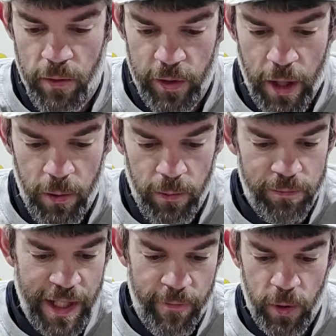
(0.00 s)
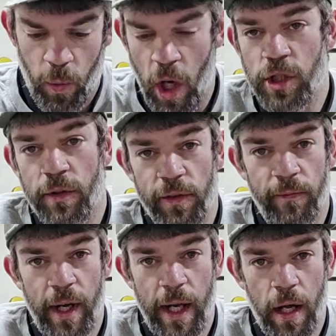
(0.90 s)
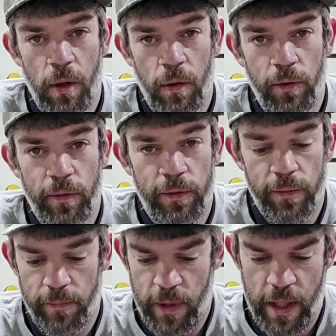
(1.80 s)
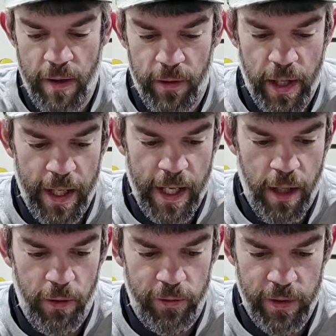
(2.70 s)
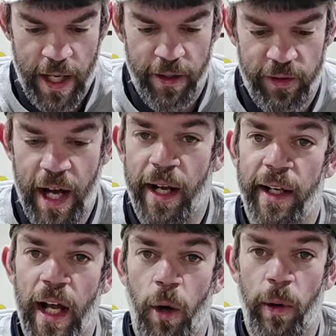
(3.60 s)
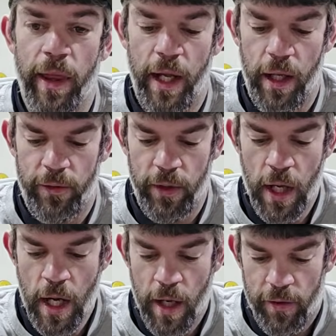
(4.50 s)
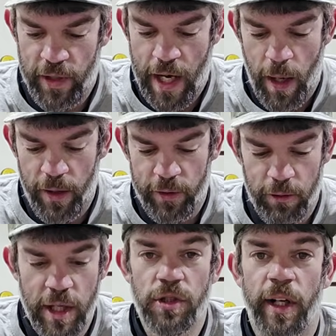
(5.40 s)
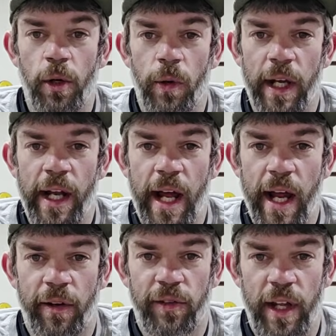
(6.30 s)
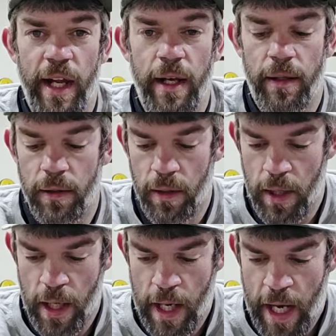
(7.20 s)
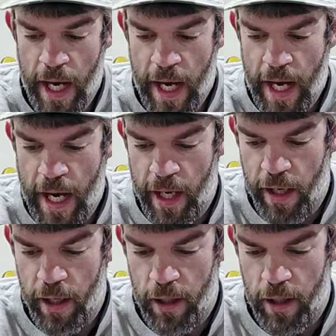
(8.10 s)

so after watching some videos and everything else, I decided to go with this. Said I was originally going to get an XC, and